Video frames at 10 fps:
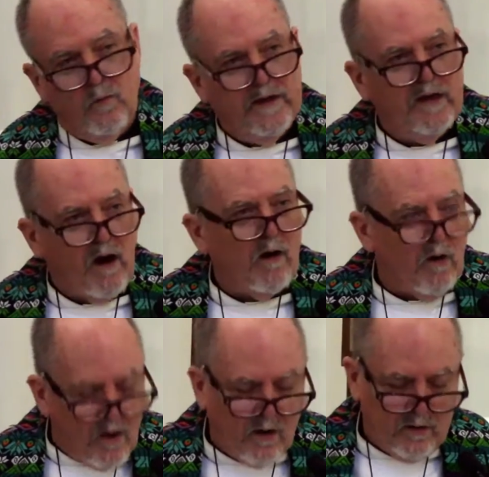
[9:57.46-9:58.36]
We are
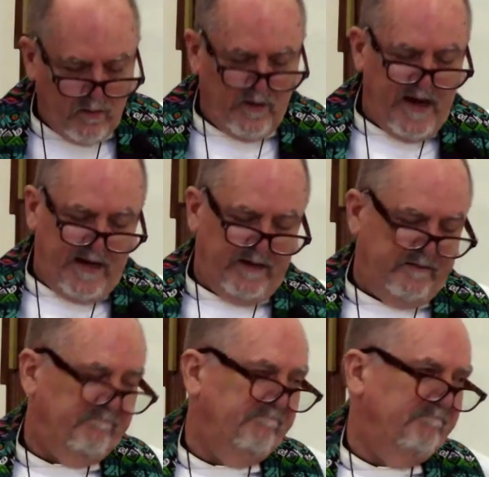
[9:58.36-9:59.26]
all created
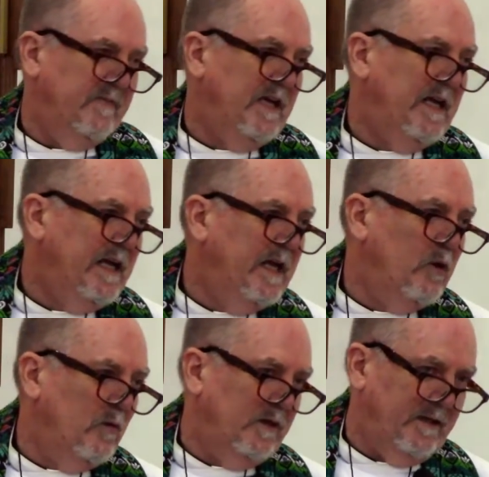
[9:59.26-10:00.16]

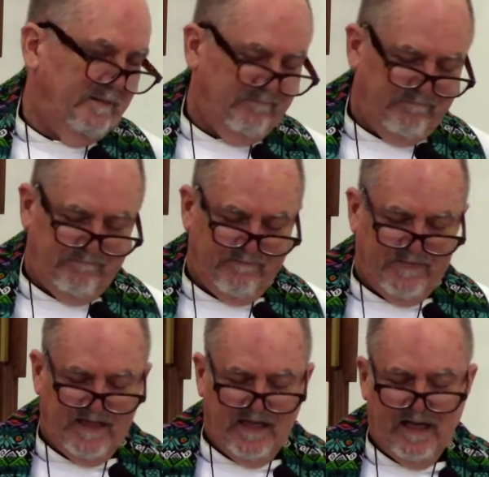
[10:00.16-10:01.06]
equally
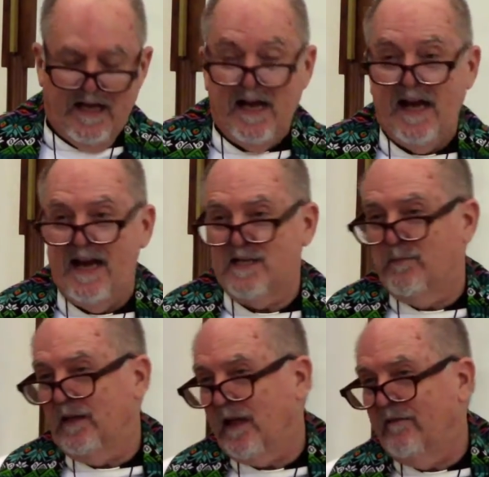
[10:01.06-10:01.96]
as
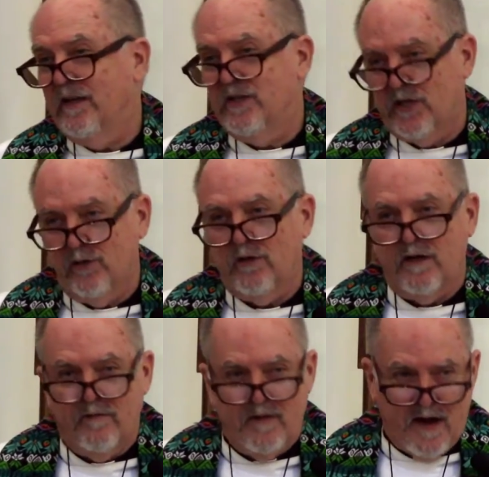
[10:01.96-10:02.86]
beloved children of